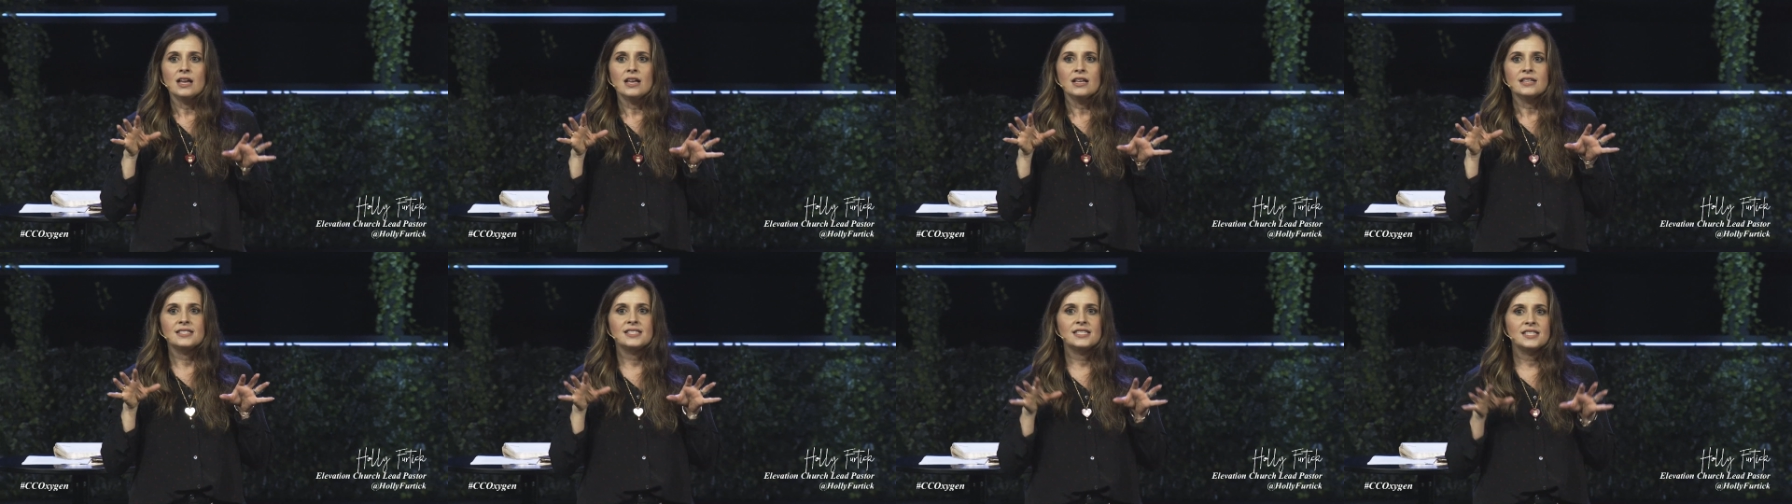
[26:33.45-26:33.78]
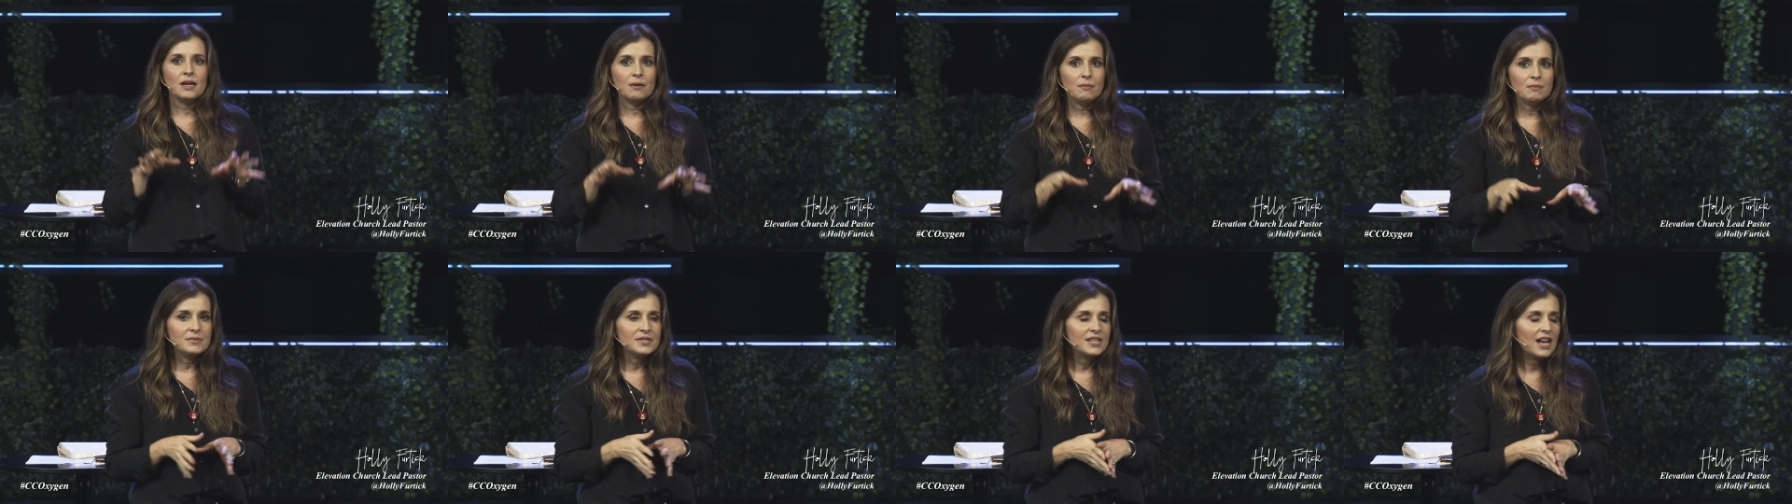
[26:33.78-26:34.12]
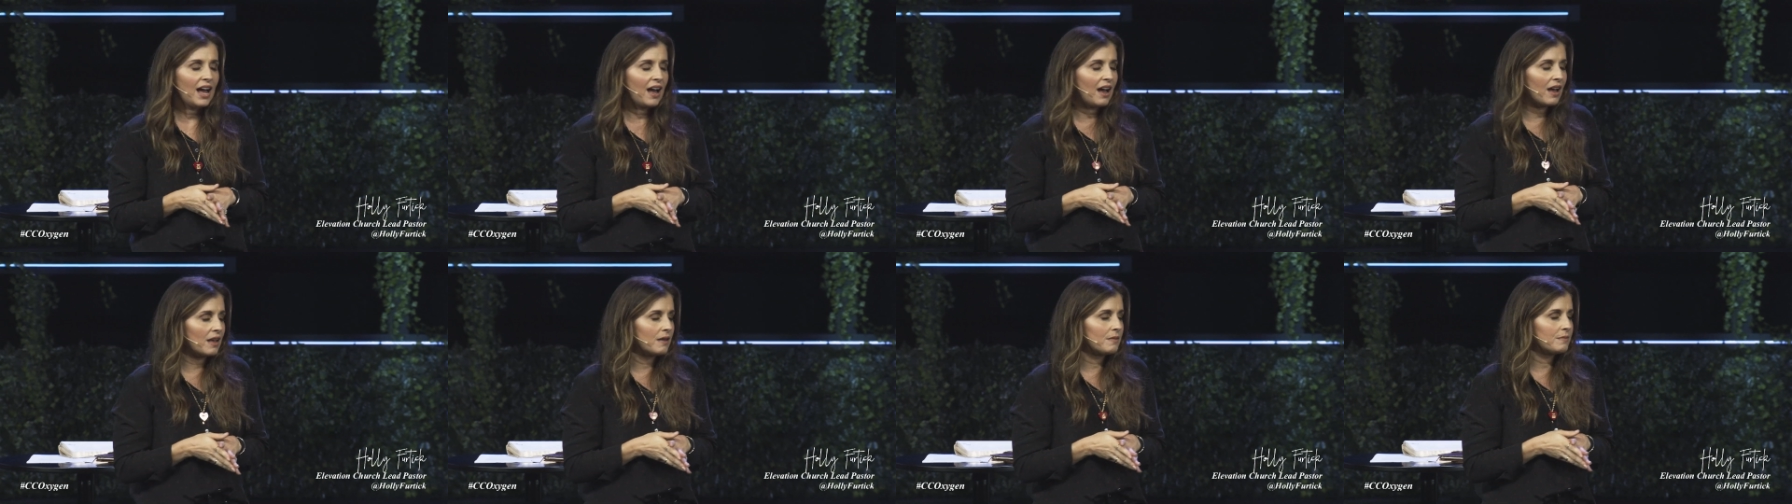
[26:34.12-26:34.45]

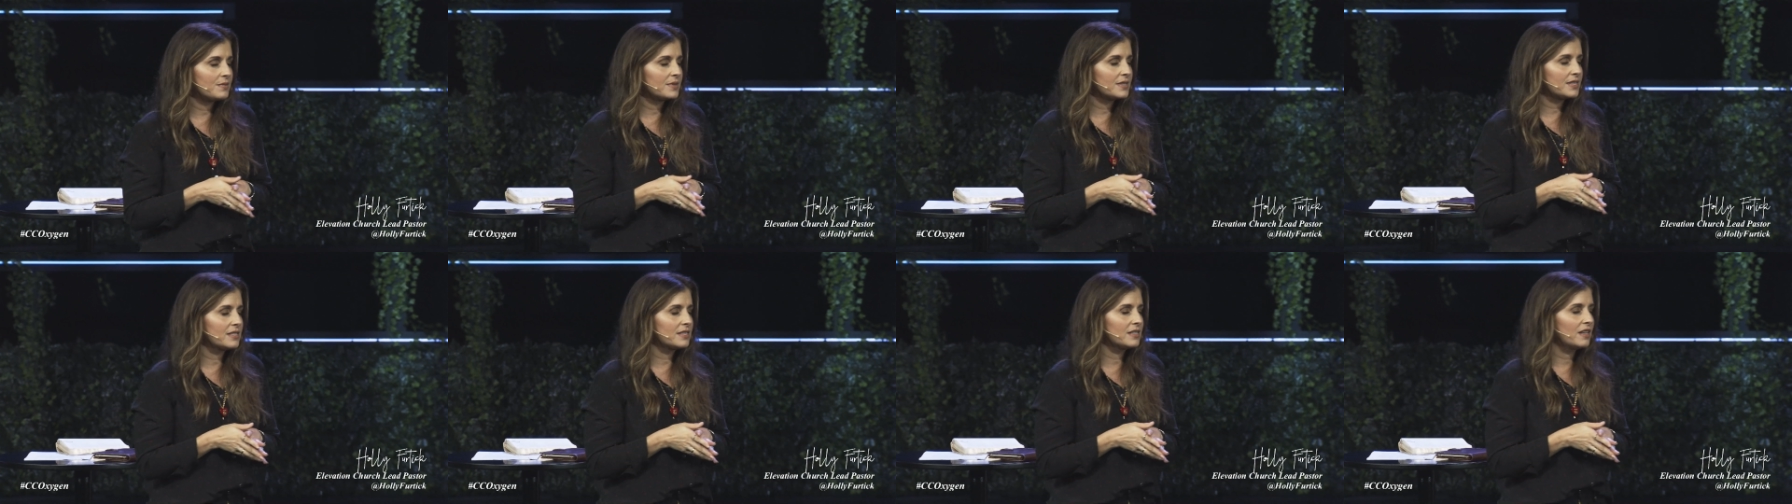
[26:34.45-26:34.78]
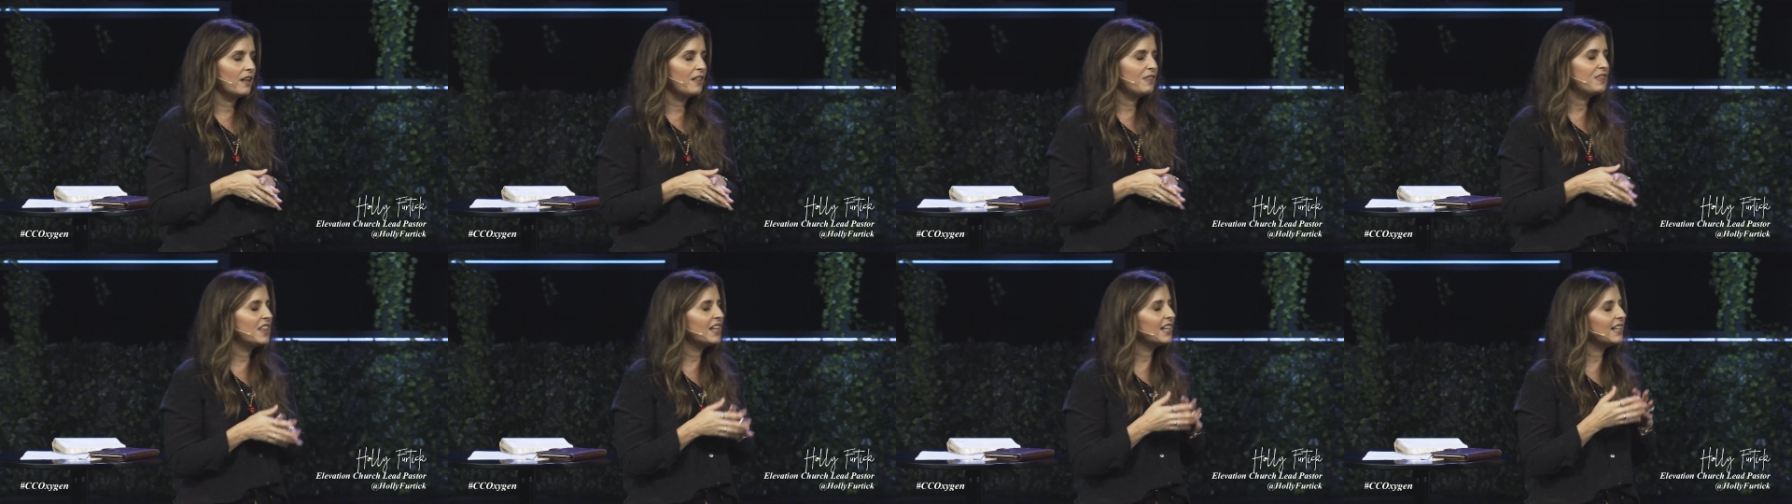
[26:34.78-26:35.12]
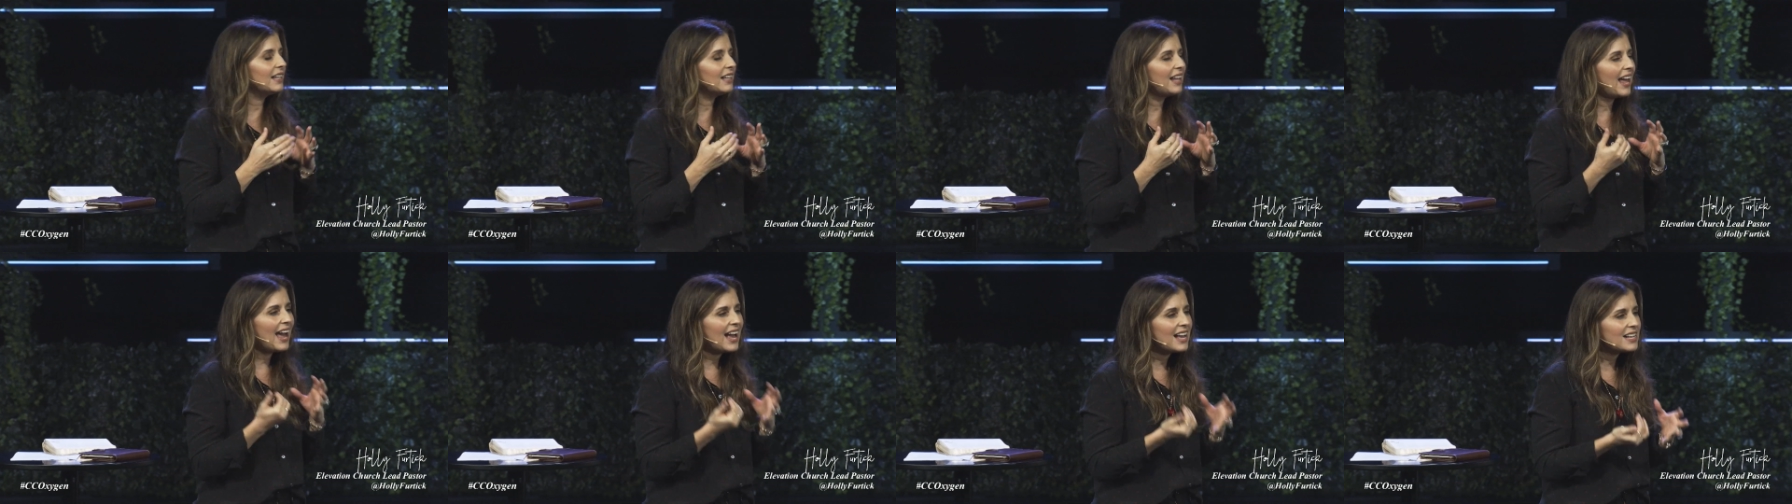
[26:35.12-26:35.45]
Sometimes the
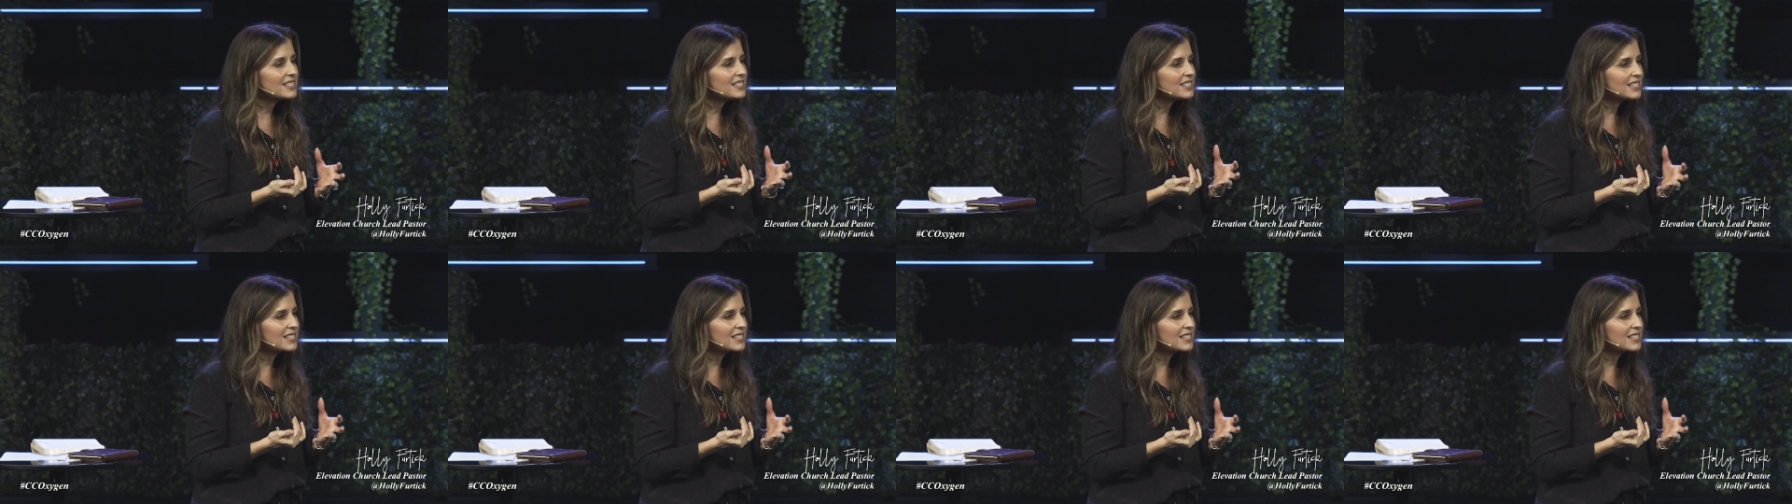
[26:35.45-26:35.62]
last